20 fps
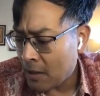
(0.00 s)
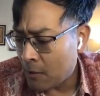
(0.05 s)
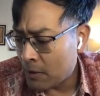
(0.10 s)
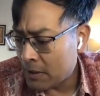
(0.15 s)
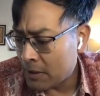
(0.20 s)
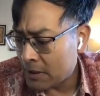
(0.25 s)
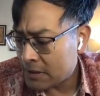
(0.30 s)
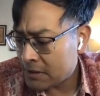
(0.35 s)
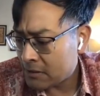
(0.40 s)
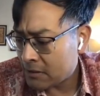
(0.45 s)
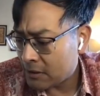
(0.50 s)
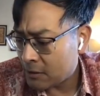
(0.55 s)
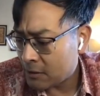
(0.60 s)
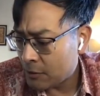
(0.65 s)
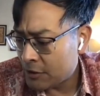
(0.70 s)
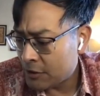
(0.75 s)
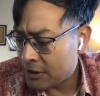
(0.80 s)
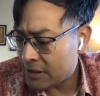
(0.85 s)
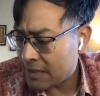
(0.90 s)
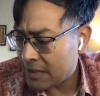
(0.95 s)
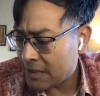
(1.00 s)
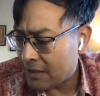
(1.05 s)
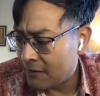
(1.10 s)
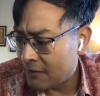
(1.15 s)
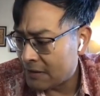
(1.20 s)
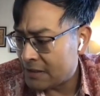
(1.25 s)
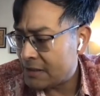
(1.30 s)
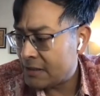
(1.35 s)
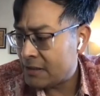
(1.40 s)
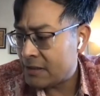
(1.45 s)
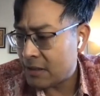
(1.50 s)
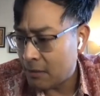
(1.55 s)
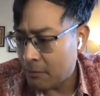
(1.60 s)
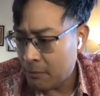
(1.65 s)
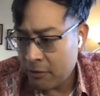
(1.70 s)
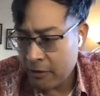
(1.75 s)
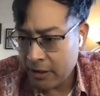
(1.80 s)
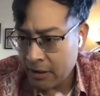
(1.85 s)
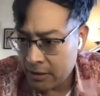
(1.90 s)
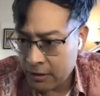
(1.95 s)
want to start with just kind of the
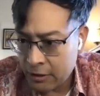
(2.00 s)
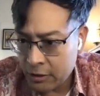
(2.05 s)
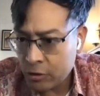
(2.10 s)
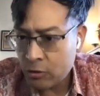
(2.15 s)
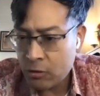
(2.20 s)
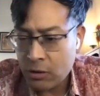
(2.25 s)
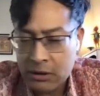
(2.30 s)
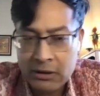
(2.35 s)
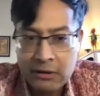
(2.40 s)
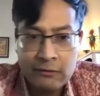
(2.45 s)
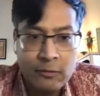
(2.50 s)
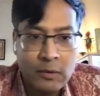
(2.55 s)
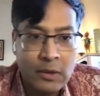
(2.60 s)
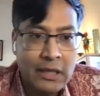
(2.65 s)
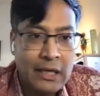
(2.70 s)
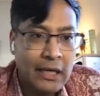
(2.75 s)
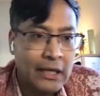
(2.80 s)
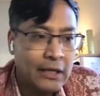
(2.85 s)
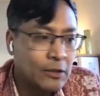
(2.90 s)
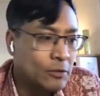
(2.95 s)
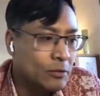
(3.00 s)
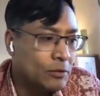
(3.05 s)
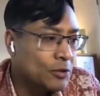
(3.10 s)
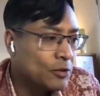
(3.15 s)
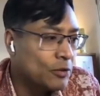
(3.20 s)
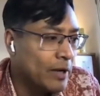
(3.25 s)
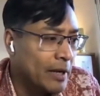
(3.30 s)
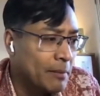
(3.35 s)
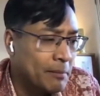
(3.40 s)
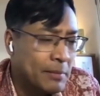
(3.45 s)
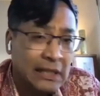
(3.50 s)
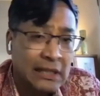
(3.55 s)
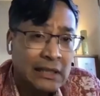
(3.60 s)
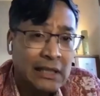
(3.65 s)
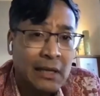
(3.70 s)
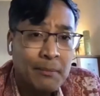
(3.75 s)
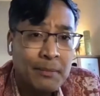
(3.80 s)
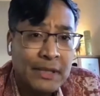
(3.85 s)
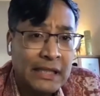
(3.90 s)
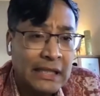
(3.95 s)
summary, the short of what I do. So I build
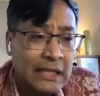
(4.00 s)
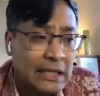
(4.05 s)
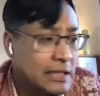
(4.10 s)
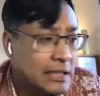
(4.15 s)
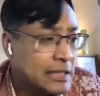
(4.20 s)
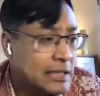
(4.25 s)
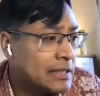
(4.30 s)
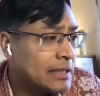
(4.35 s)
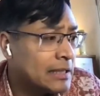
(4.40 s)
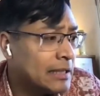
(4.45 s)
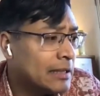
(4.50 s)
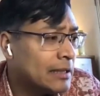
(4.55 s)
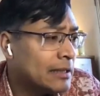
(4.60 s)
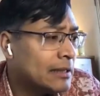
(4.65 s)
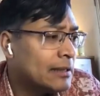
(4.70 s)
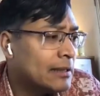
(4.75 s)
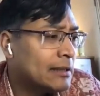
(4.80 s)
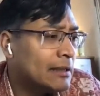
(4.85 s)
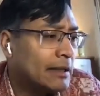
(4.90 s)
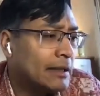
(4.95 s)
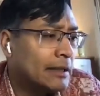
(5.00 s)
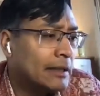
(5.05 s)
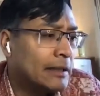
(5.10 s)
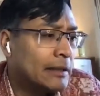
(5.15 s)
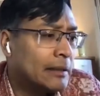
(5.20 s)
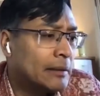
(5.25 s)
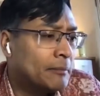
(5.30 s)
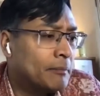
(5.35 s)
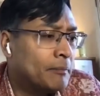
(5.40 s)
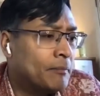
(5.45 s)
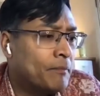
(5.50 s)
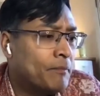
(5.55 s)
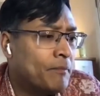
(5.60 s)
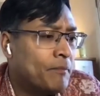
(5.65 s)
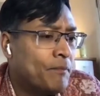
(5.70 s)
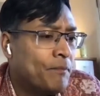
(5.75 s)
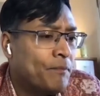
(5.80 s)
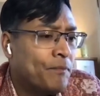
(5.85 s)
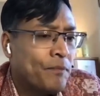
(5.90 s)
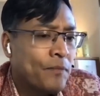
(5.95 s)
companies.
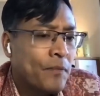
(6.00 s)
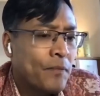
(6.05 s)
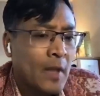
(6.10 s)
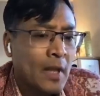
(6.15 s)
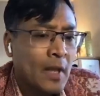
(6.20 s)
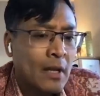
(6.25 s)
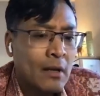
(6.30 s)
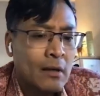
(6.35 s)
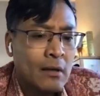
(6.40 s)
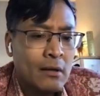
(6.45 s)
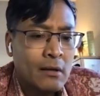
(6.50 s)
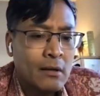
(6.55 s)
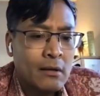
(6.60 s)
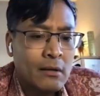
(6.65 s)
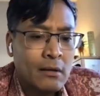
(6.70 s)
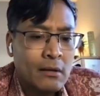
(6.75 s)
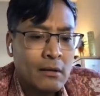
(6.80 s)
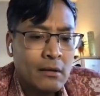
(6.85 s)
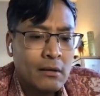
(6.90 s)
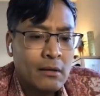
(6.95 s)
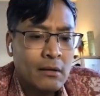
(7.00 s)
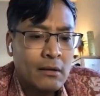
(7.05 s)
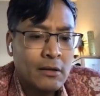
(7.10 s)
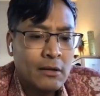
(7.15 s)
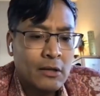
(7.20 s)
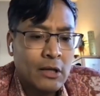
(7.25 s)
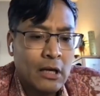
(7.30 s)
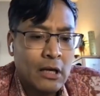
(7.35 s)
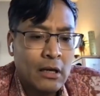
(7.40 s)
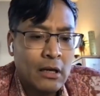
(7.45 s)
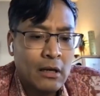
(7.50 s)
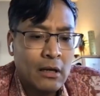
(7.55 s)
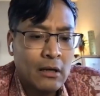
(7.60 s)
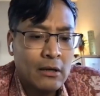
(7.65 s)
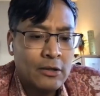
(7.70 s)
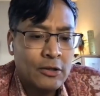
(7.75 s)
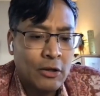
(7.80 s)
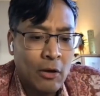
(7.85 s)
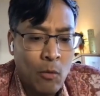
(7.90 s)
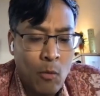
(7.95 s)

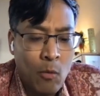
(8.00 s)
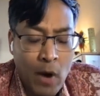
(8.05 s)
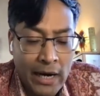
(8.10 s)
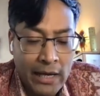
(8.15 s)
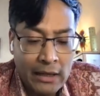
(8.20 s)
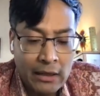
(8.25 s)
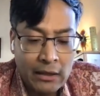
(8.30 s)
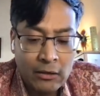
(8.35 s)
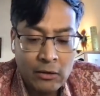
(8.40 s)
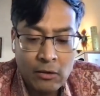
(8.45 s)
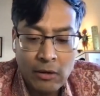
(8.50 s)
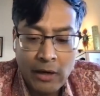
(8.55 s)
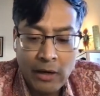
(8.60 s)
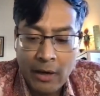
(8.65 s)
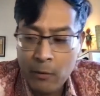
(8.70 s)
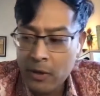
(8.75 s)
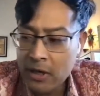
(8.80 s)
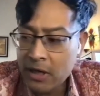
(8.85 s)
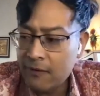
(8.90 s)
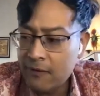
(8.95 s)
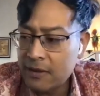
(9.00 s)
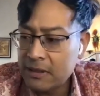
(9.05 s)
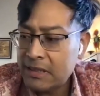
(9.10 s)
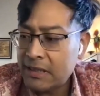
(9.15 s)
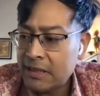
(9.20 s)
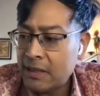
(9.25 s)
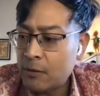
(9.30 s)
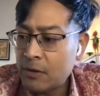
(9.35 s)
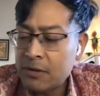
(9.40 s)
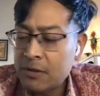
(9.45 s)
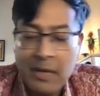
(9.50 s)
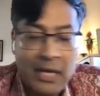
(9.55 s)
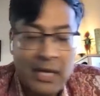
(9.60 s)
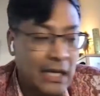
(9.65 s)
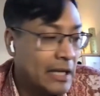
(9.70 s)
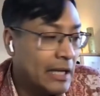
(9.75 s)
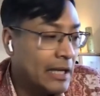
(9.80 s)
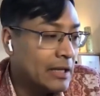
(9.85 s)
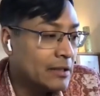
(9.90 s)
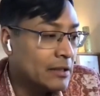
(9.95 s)
So a while ago, I wouldn't even say it was
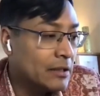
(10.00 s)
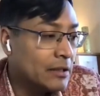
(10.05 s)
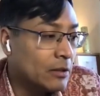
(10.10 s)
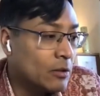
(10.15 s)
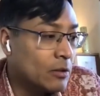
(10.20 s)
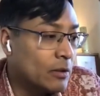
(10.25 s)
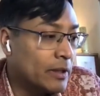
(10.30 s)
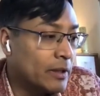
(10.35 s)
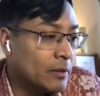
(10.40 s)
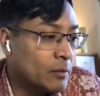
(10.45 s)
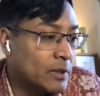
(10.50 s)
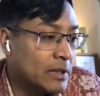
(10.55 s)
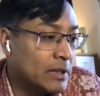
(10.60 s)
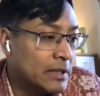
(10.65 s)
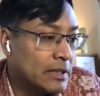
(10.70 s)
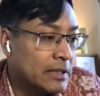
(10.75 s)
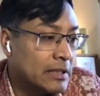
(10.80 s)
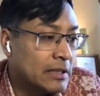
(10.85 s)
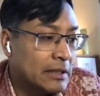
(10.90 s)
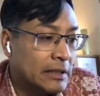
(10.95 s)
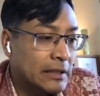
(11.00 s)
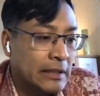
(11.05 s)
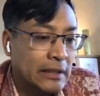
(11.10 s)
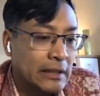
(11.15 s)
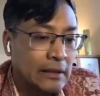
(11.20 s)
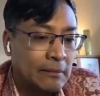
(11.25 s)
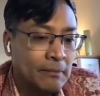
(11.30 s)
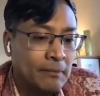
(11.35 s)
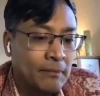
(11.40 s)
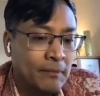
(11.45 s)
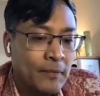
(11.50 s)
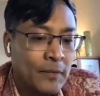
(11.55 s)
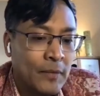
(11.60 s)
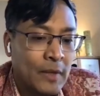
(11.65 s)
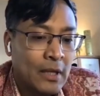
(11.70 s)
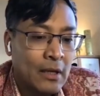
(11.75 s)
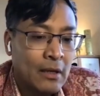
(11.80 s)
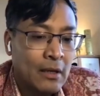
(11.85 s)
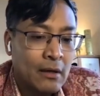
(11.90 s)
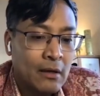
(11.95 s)
many years ago, it was
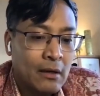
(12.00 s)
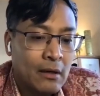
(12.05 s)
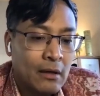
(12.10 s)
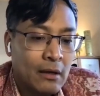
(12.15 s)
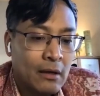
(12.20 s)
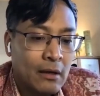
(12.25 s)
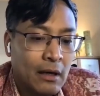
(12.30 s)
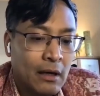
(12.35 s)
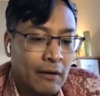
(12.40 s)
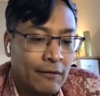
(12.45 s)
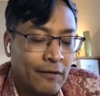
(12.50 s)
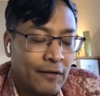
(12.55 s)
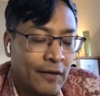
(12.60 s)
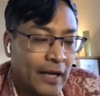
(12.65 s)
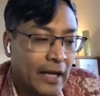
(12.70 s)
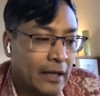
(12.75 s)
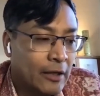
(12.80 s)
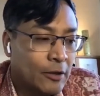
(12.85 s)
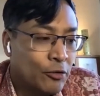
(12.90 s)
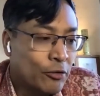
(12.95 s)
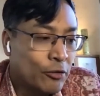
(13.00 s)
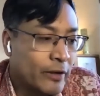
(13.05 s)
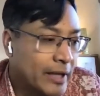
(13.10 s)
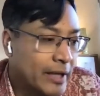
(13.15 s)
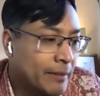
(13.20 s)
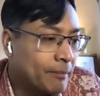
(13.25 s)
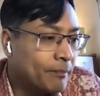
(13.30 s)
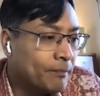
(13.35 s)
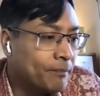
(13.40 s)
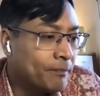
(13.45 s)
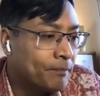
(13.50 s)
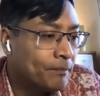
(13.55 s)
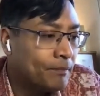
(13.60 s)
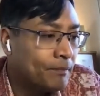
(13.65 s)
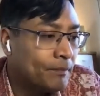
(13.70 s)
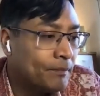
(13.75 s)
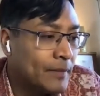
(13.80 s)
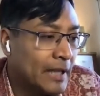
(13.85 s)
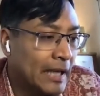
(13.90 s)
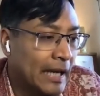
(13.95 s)
a vague dream
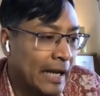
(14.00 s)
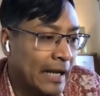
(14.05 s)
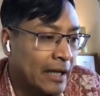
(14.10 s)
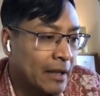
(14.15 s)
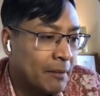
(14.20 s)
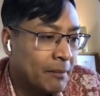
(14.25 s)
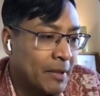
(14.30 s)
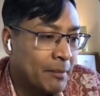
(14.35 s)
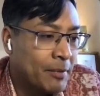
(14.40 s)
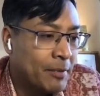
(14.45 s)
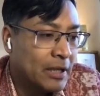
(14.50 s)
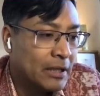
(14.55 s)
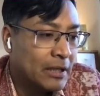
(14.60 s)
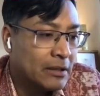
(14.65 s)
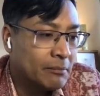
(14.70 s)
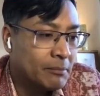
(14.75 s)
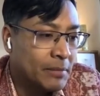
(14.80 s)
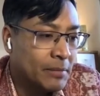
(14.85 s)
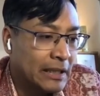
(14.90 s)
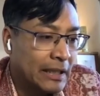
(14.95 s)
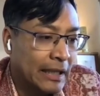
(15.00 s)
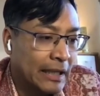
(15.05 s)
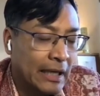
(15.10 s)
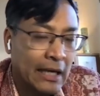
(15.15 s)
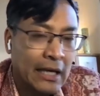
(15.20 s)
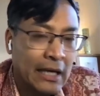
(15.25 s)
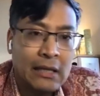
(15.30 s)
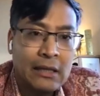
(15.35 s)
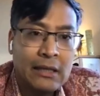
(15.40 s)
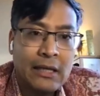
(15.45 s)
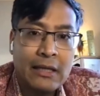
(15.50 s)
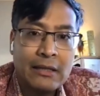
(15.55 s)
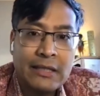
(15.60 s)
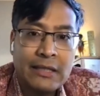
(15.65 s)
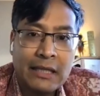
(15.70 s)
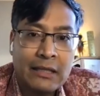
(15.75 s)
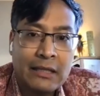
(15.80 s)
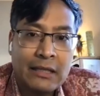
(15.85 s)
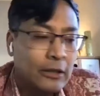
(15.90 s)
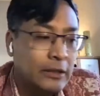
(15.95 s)
that I could be part of building a healthcare
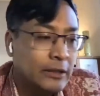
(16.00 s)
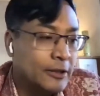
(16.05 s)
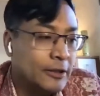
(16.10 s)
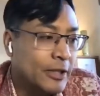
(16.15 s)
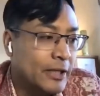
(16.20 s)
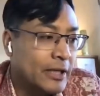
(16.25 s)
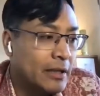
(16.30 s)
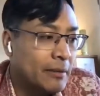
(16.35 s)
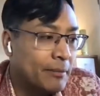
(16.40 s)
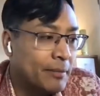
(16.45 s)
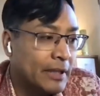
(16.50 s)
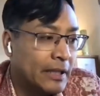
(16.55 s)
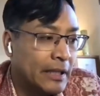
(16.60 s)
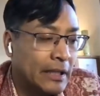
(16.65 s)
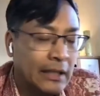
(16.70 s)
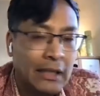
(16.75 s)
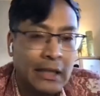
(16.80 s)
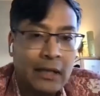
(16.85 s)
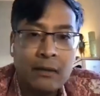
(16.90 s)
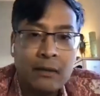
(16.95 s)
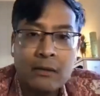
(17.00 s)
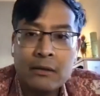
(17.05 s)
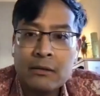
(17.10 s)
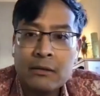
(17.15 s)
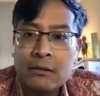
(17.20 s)
technology company that